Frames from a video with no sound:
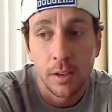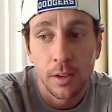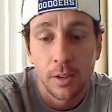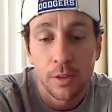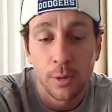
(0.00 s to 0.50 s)

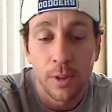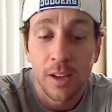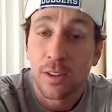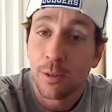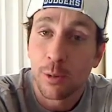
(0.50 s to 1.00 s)
So
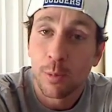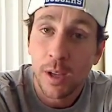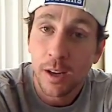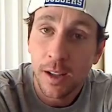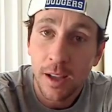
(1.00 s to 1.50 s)
that's it for
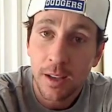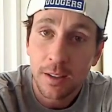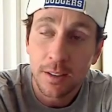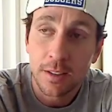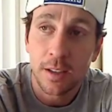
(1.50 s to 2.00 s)
me today.
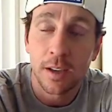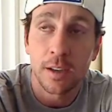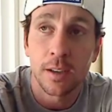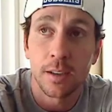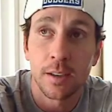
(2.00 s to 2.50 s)

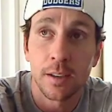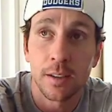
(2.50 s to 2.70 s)
We'll